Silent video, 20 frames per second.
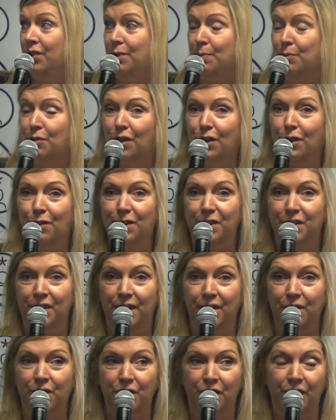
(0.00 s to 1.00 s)
to Priority
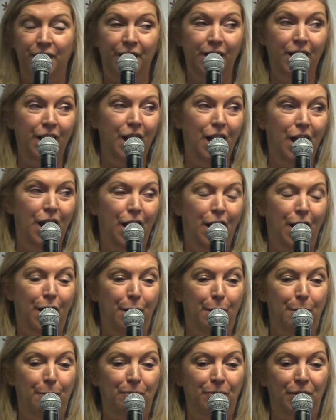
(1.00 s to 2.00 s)
Engine.
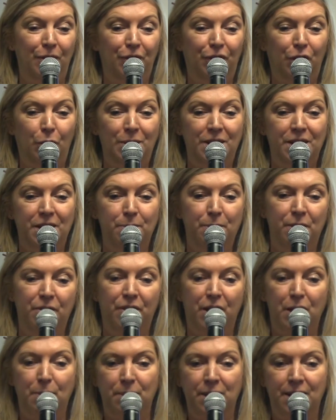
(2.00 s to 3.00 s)
So we did a bit
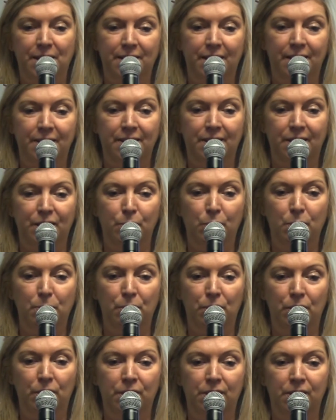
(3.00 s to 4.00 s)
of A/B testing. We
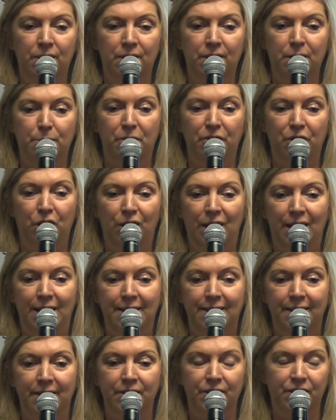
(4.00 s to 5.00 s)
put some of our
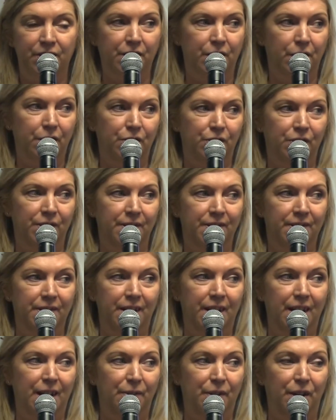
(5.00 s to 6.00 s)
leads into Nurture to
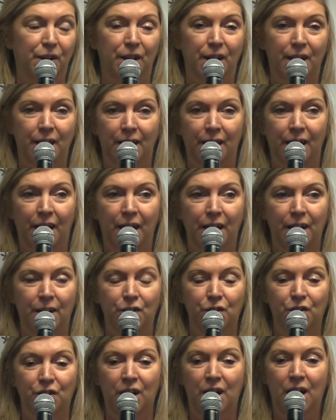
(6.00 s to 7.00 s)
see how they
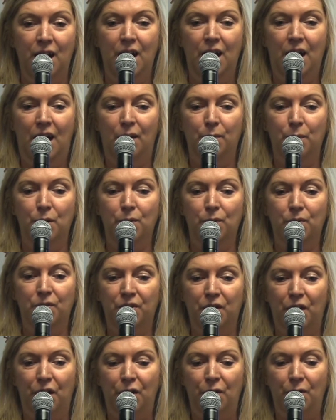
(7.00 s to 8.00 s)
engaged, and we
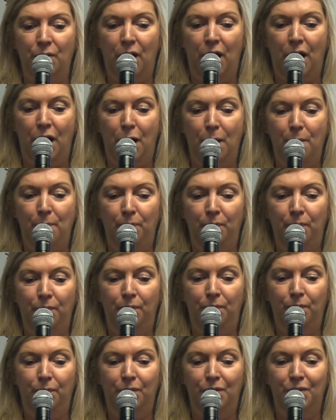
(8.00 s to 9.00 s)
also
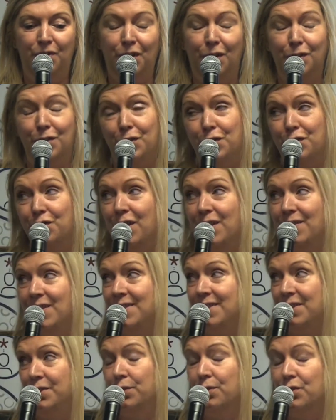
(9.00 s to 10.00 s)
started trying
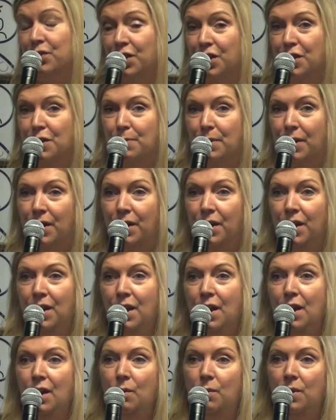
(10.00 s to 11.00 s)
this in October
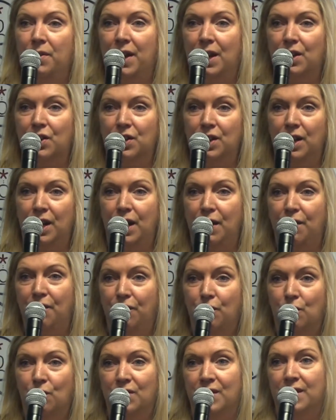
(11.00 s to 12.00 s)
with actually
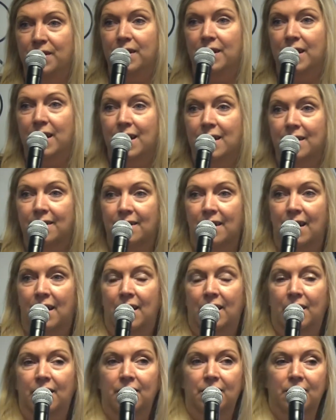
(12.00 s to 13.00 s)
forcing the leads
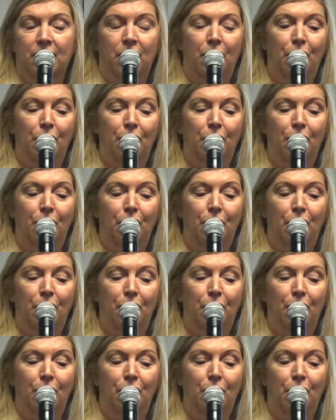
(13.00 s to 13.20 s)
and